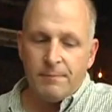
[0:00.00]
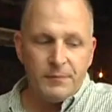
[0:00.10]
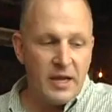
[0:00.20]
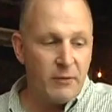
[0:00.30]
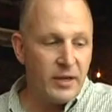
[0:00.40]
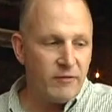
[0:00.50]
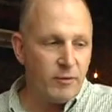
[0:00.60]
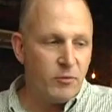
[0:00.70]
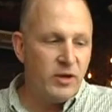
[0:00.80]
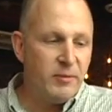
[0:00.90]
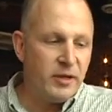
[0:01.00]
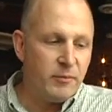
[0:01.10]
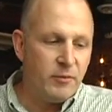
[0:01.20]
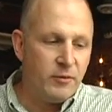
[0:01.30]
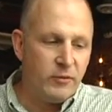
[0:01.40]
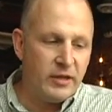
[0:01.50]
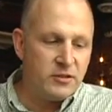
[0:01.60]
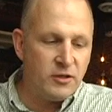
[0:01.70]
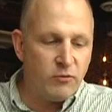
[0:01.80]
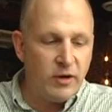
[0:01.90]
Now we have a premium
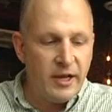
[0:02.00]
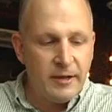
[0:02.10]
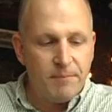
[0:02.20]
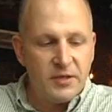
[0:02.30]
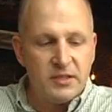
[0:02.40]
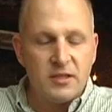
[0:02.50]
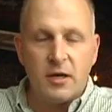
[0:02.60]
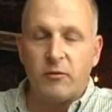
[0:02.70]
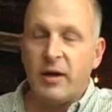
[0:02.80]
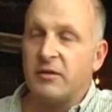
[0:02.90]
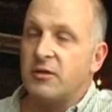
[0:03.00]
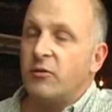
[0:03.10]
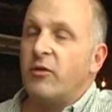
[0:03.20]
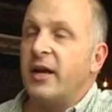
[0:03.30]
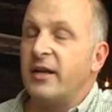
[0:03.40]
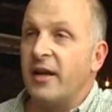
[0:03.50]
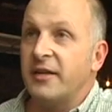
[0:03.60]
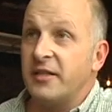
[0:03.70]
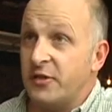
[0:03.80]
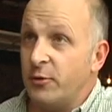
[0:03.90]
Stone Rye. This is our Stone Rye
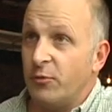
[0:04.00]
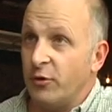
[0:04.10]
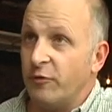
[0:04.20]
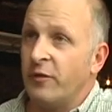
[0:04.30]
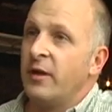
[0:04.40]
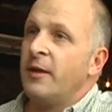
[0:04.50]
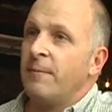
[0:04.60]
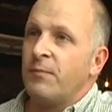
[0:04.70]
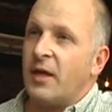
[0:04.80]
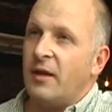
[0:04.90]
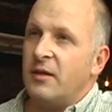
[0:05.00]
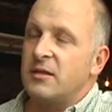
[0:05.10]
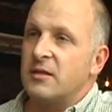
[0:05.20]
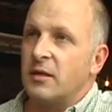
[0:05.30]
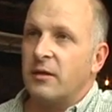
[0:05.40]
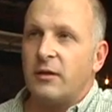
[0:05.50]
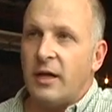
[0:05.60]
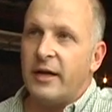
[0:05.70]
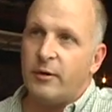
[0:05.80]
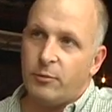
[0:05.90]
92 proof, and this is a little
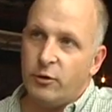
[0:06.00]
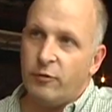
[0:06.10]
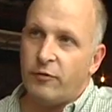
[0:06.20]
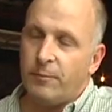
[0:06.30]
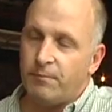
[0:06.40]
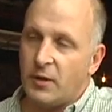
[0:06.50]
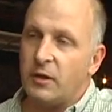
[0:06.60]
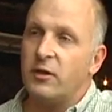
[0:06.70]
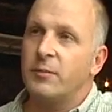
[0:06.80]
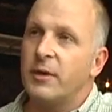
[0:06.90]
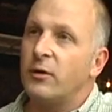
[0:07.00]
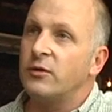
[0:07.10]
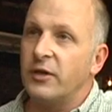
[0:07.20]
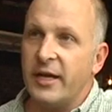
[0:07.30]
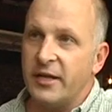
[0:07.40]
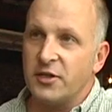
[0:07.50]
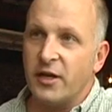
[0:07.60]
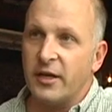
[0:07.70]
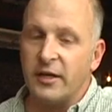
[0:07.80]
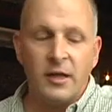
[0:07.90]
higher proof, a little bit older age
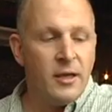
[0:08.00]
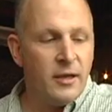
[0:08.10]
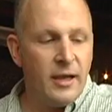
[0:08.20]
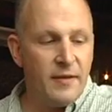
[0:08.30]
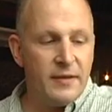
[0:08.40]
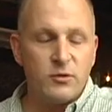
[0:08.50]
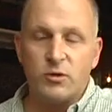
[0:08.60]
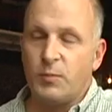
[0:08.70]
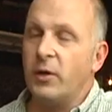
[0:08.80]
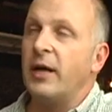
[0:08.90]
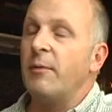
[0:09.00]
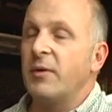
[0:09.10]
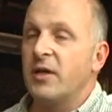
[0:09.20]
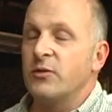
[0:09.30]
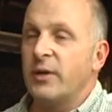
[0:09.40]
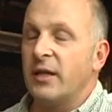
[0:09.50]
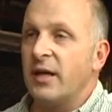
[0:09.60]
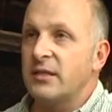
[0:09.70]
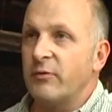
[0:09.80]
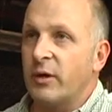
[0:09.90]
on it, and this was put out because we had
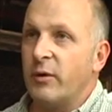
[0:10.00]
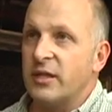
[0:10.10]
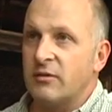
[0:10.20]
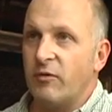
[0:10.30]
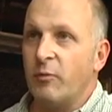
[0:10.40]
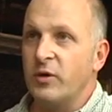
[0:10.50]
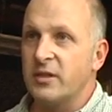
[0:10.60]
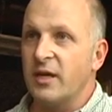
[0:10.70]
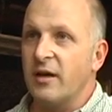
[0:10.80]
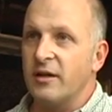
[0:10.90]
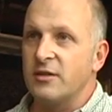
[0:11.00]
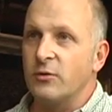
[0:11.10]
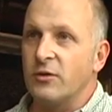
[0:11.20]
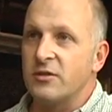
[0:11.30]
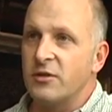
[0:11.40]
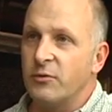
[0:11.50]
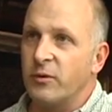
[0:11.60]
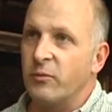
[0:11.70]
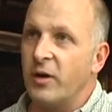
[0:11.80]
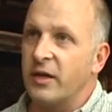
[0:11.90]
lots of requests from whiskey connoisseurs who
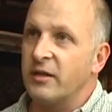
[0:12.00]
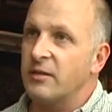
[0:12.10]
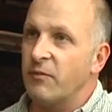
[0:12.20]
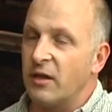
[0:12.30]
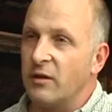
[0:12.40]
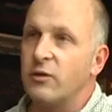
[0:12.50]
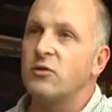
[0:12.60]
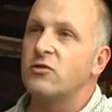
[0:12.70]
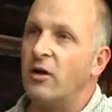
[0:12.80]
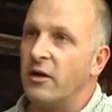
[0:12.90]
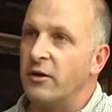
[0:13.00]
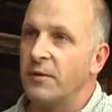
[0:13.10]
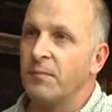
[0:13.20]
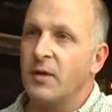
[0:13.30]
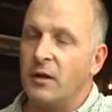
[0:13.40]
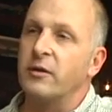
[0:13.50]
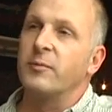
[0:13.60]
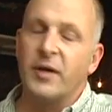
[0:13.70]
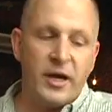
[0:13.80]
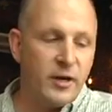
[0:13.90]
were wanting something a little stronger, a little
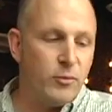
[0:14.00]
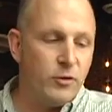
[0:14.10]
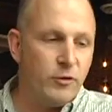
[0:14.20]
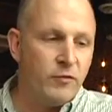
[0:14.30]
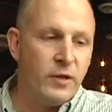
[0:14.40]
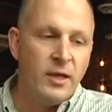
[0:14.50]
bit higher proof.